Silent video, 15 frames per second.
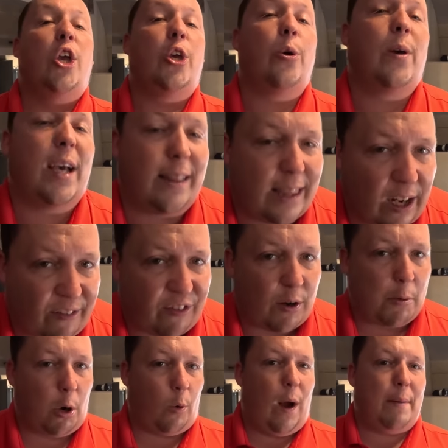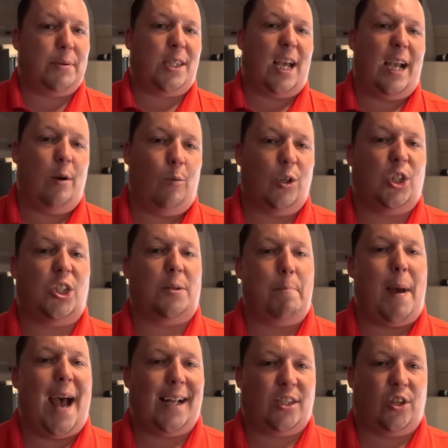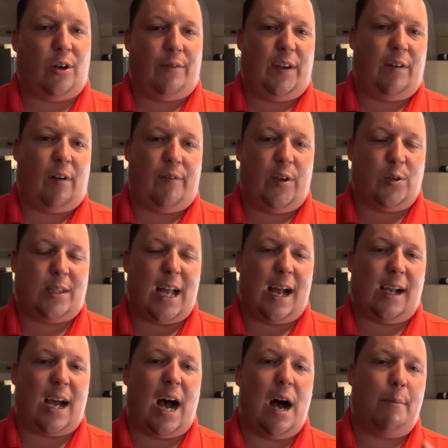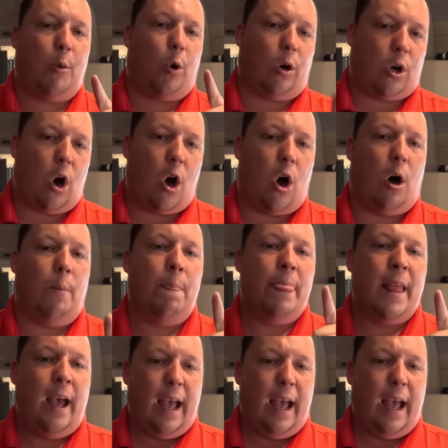You can get there from our website, which is mattsrvreviews.com or call